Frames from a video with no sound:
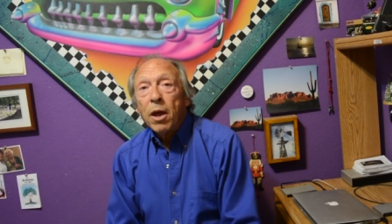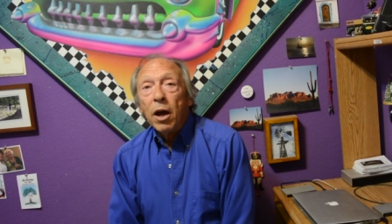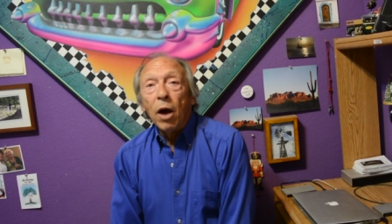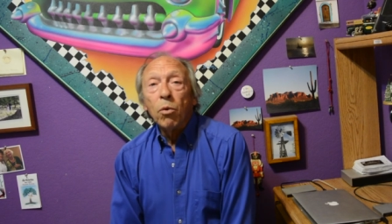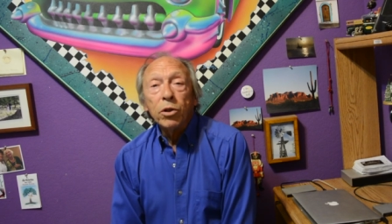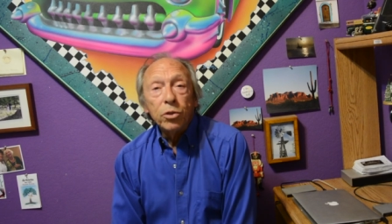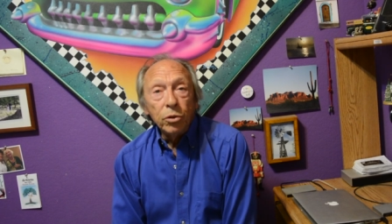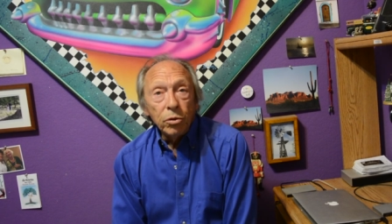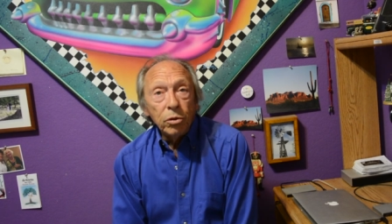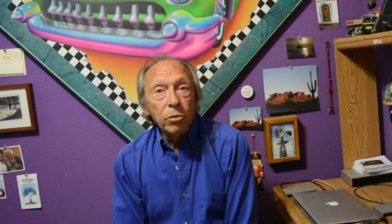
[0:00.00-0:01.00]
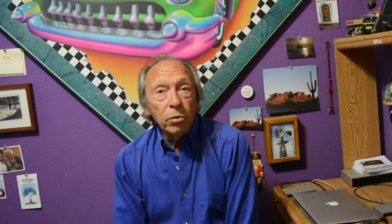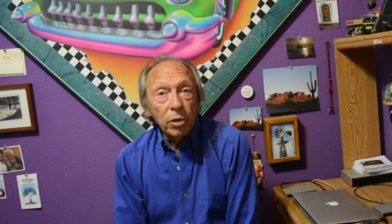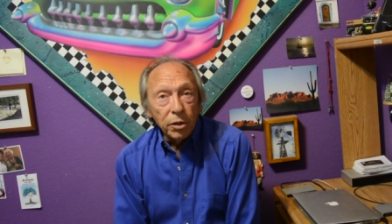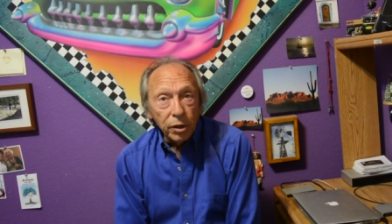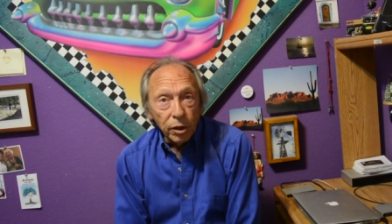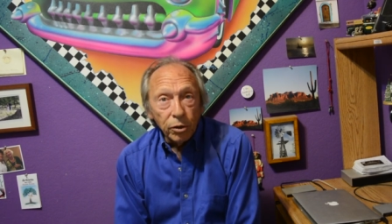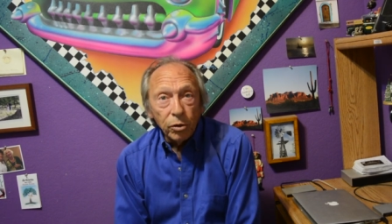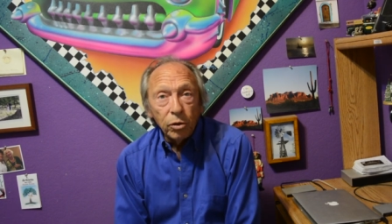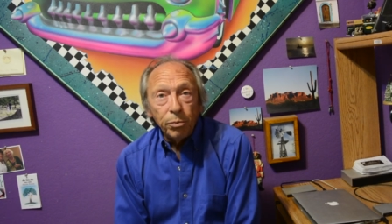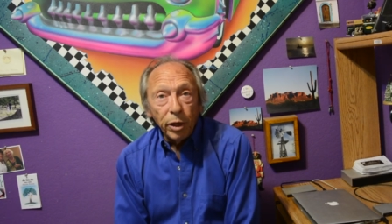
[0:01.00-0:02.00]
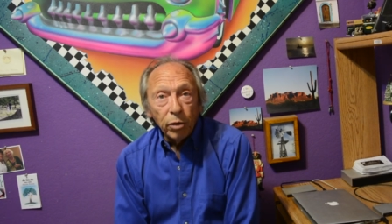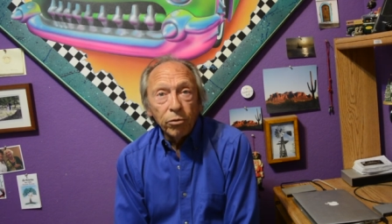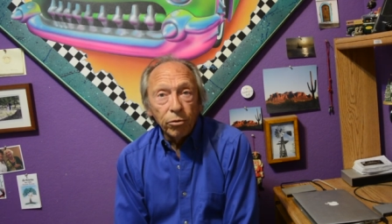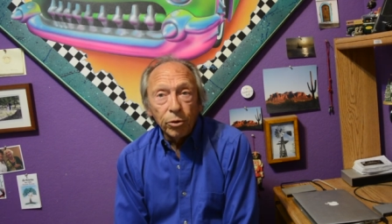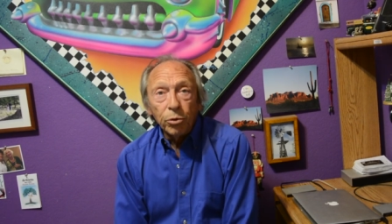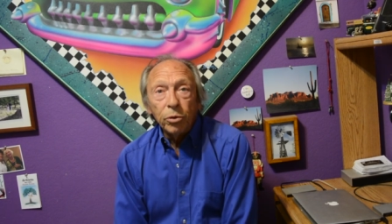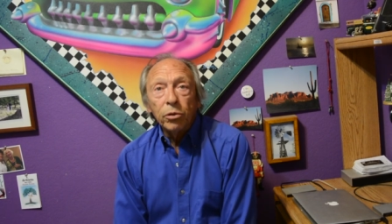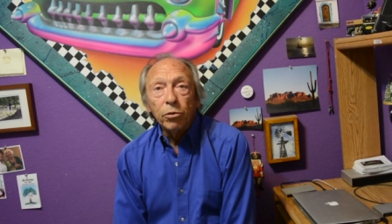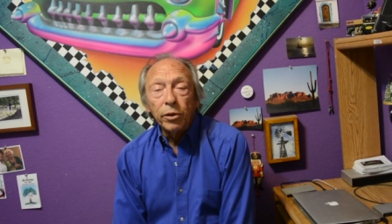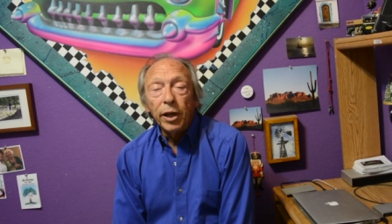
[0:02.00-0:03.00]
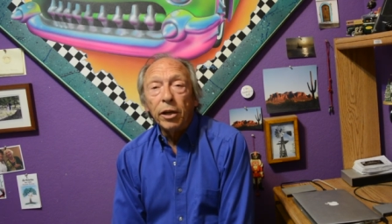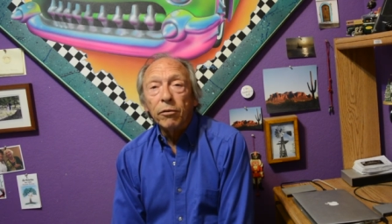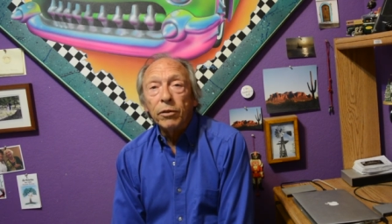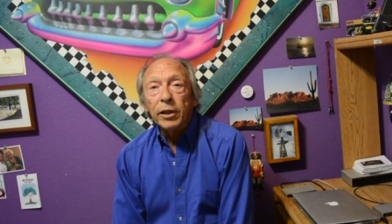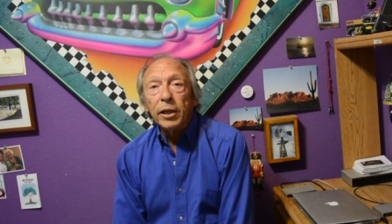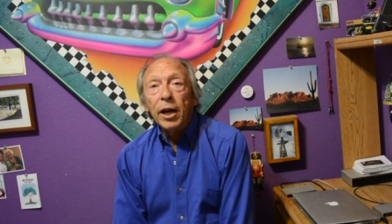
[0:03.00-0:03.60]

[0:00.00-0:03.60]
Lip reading: I want you to continue to bear fruit creatively.